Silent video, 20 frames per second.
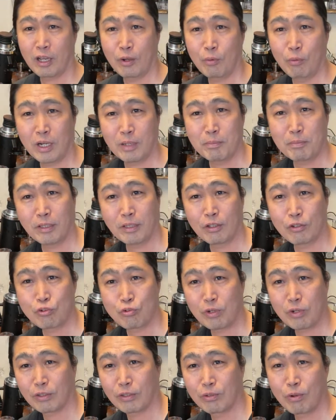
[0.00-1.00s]
what about the
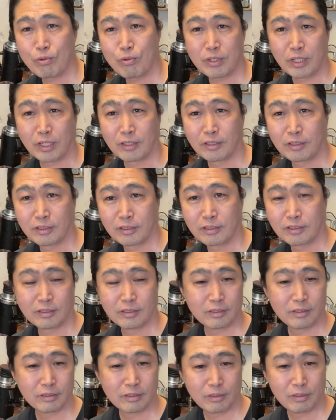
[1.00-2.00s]
direct dosing?
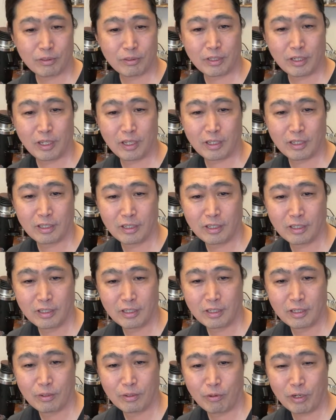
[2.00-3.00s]
Okay,
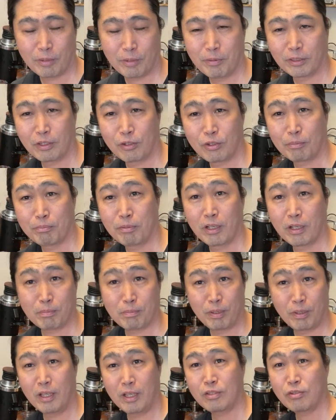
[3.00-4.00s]
what about the, because
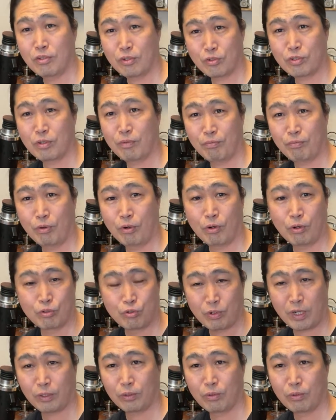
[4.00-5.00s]
P64
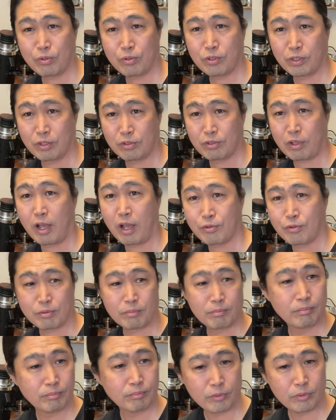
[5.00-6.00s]
direct dosing is awesome,
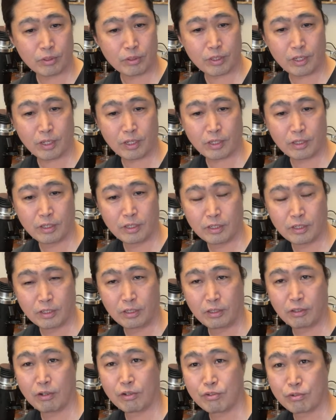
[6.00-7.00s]
okay? It
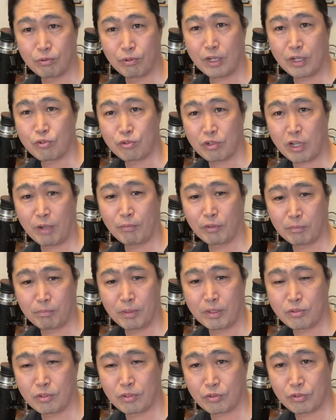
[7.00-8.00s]
does great job with the
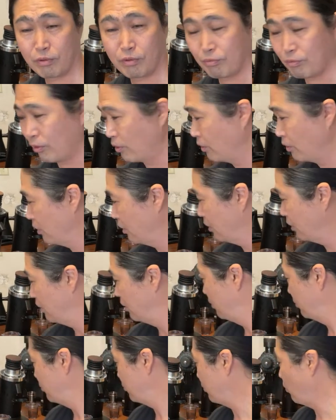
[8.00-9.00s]
P64.
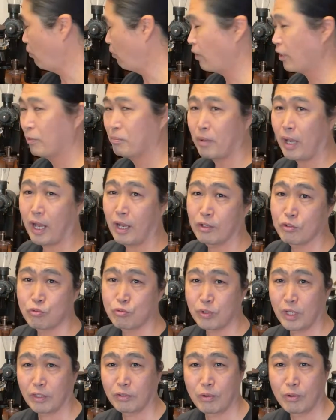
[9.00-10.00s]
So what about
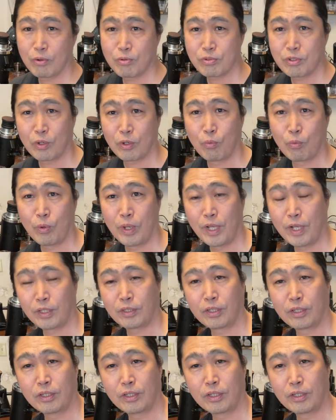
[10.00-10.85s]
direct dosing with